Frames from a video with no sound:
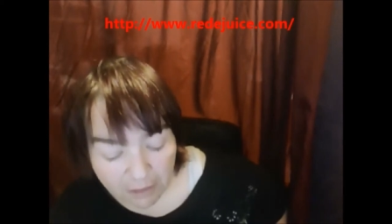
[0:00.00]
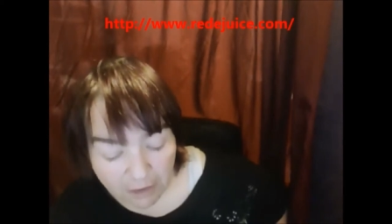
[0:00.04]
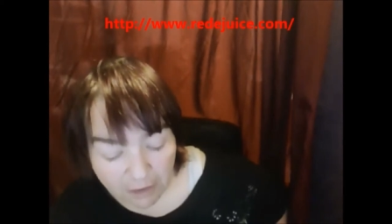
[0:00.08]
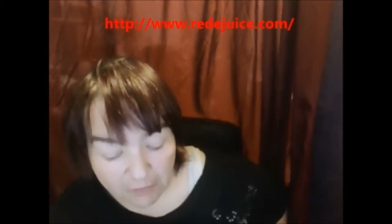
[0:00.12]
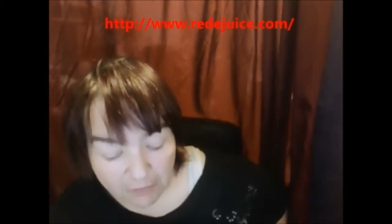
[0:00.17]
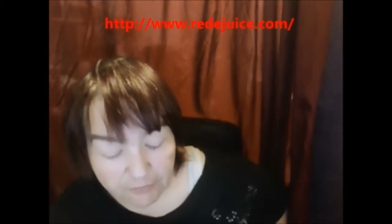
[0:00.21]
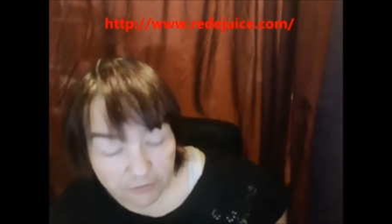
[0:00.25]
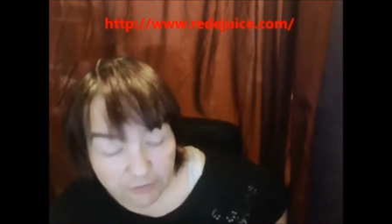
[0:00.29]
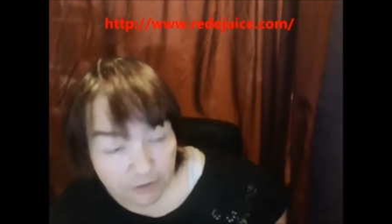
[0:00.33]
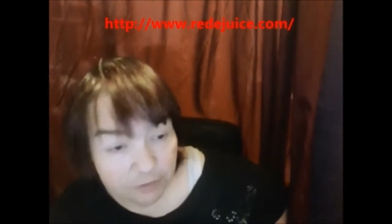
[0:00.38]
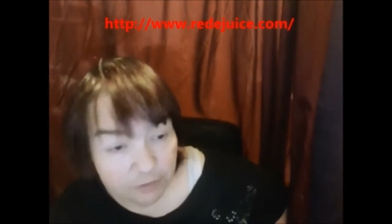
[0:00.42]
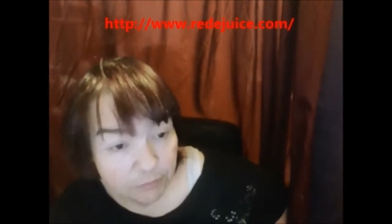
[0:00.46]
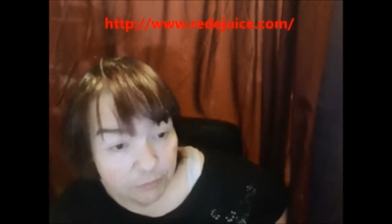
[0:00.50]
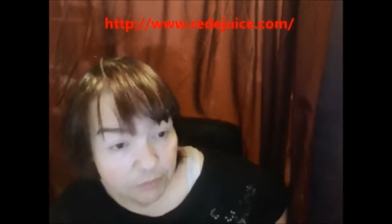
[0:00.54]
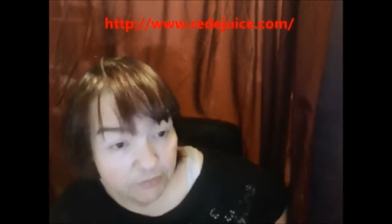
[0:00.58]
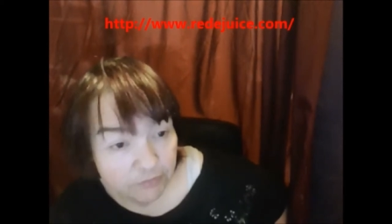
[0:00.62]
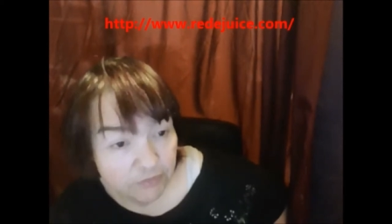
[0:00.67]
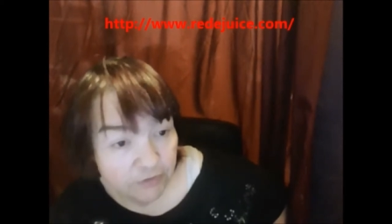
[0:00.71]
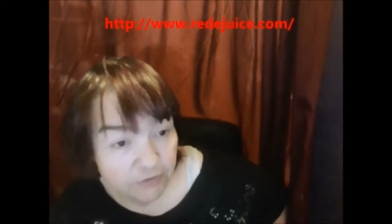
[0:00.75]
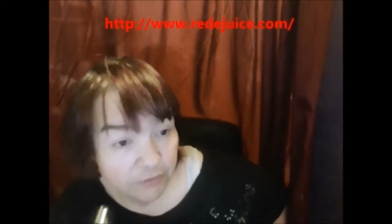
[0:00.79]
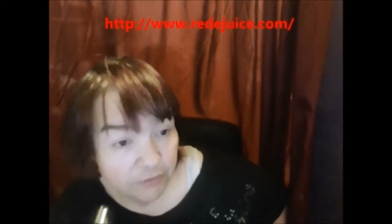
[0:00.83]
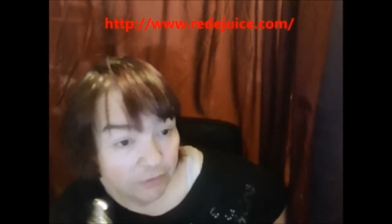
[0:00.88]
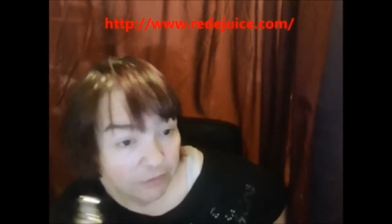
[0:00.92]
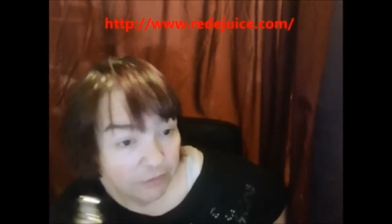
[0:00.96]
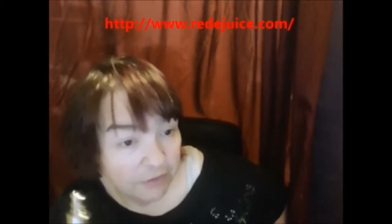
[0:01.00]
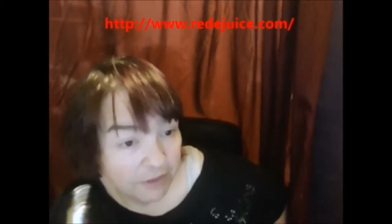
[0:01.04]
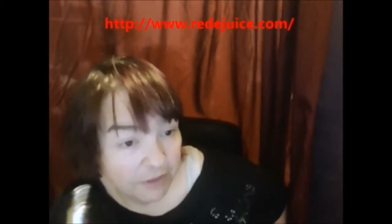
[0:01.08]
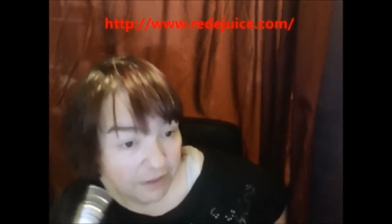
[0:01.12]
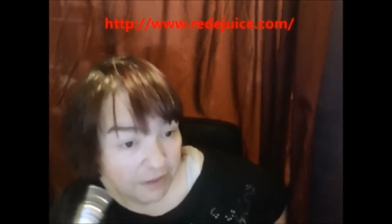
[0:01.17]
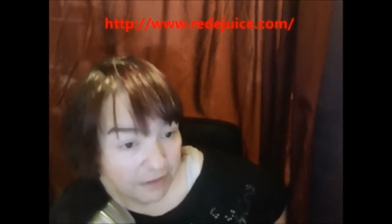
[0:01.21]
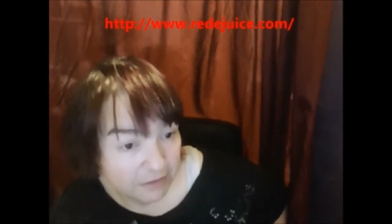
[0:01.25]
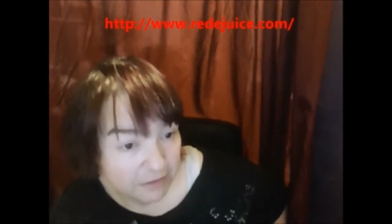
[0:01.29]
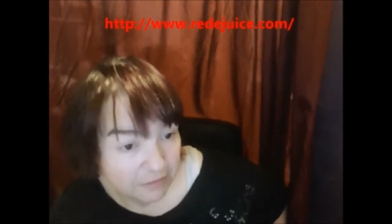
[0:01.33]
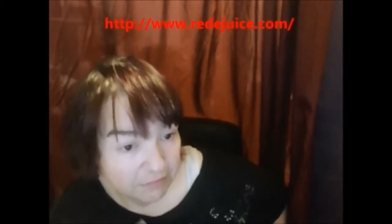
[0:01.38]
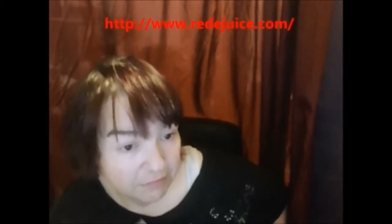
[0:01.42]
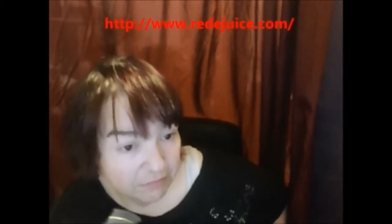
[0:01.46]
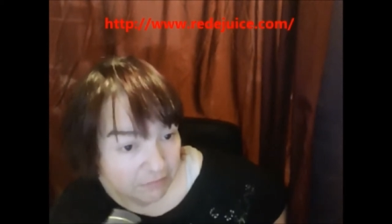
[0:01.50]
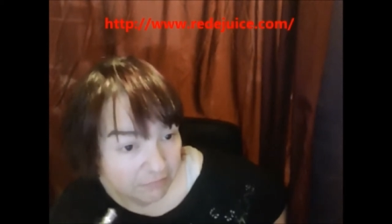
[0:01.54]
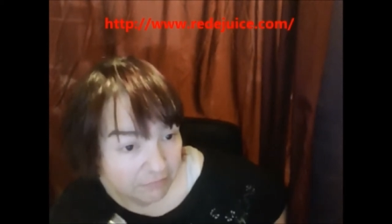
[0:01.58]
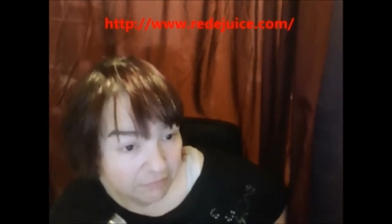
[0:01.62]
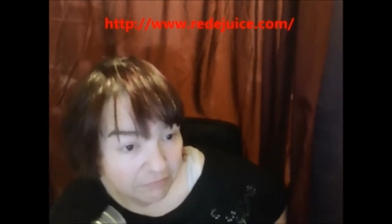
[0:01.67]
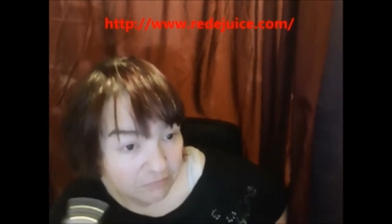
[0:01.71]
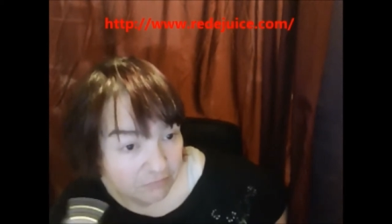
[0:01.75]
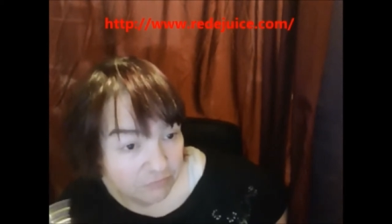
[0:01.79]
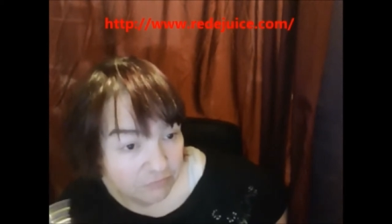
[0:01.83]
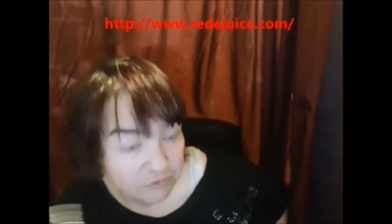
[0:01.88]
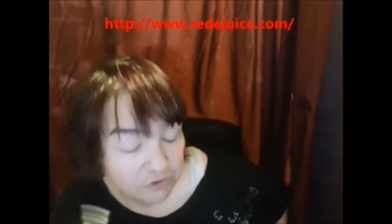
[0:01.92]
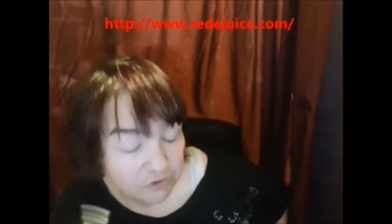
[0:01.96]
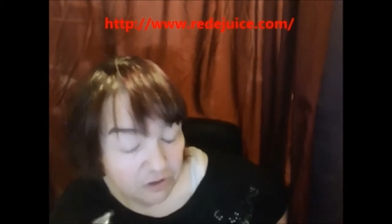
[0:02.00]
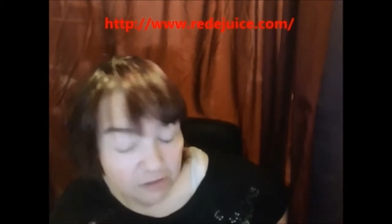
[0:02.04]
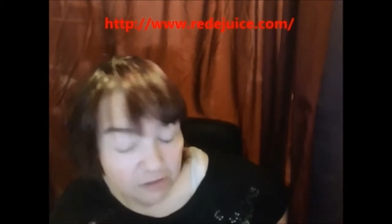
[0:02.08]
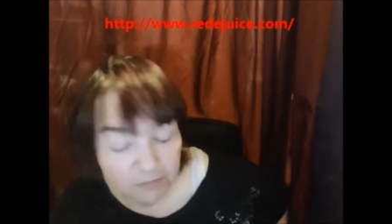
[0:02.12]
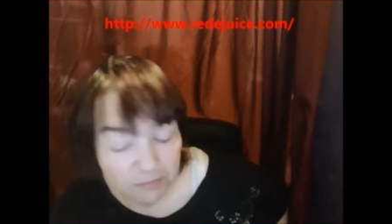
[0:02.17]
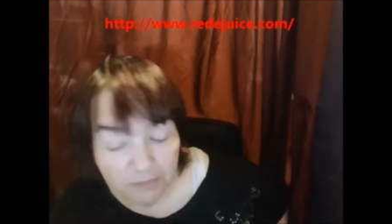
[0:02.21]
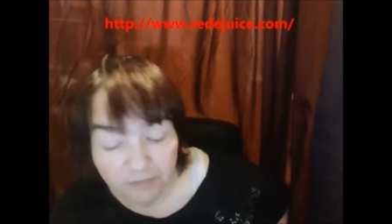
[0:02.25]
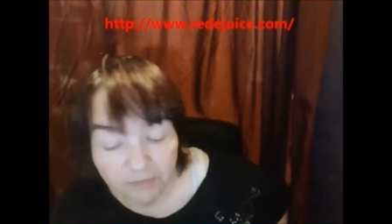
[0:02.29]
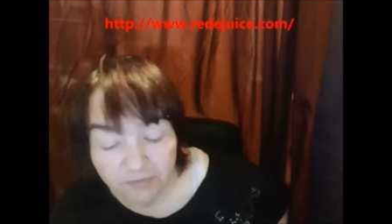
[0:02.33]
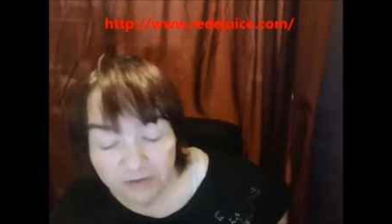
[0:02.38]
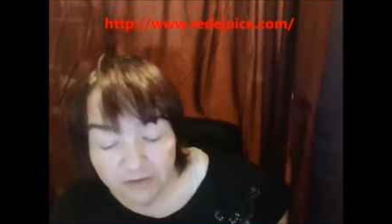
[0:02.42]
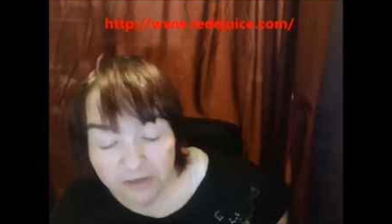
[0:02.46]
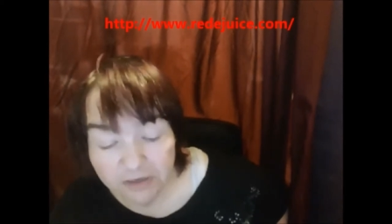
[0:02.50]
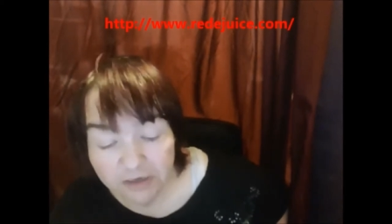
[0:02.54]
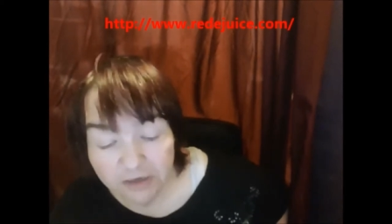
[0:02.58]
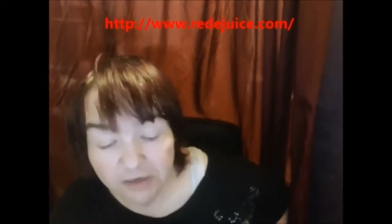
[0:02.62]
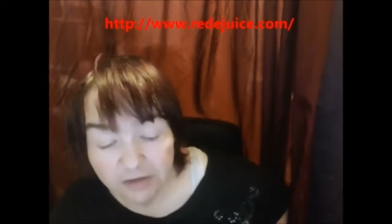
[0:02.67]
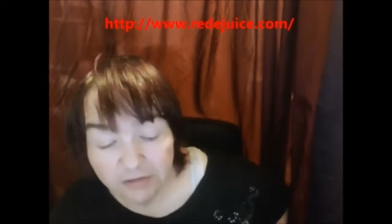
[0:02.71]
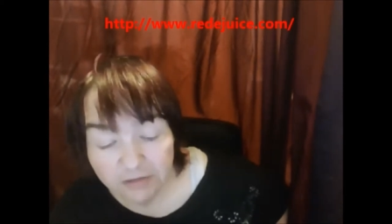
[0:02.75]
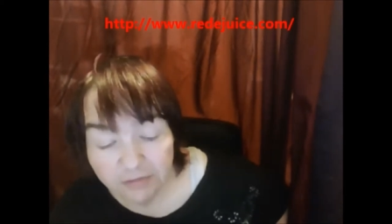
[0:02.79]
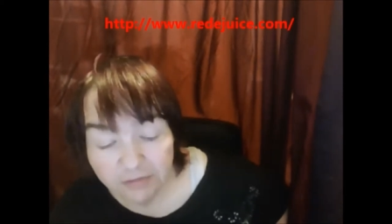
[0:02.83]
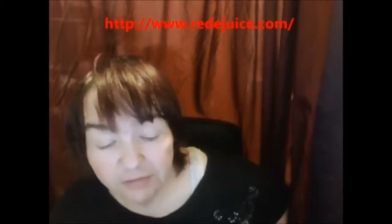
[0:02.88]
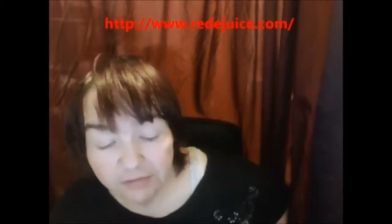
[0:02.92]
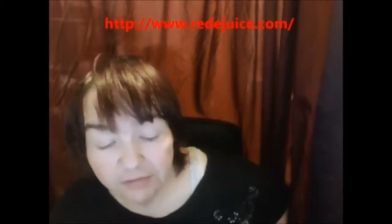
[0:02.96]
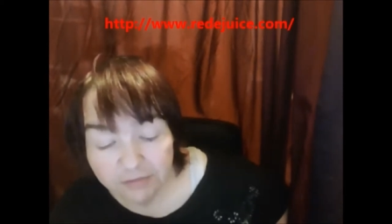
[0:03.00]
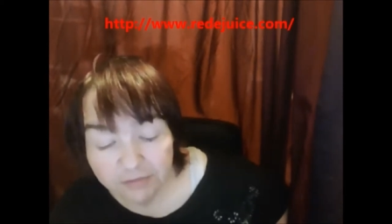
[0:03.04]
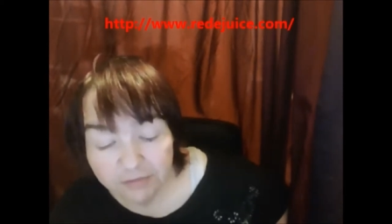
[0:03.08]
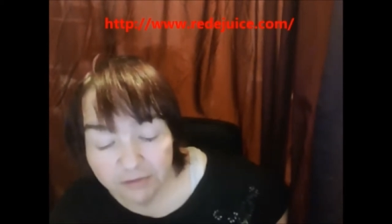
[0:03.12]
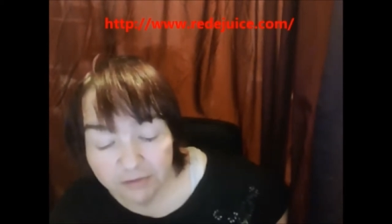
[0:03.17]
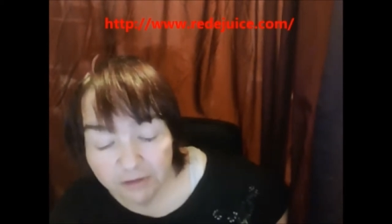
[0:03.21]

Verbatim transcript: I've done a review on it. Check my videos.